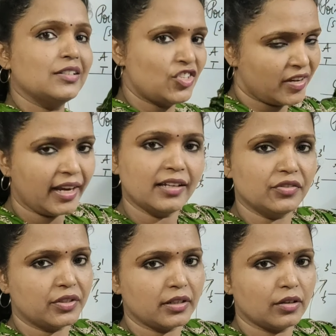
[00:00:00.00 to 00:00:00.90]

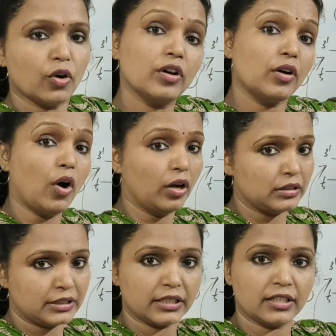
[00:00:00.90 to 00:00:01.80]
changed or
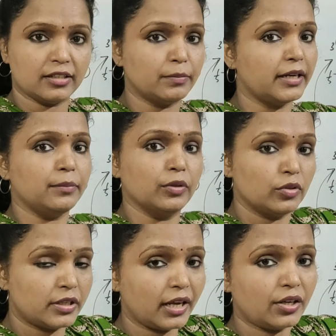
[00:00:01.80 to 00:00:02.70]
altered by
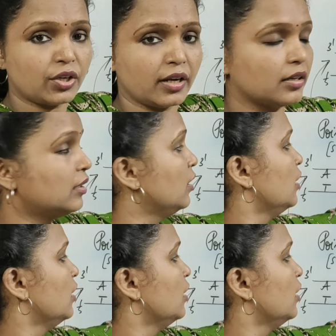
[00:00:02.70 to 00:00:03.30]
mutation,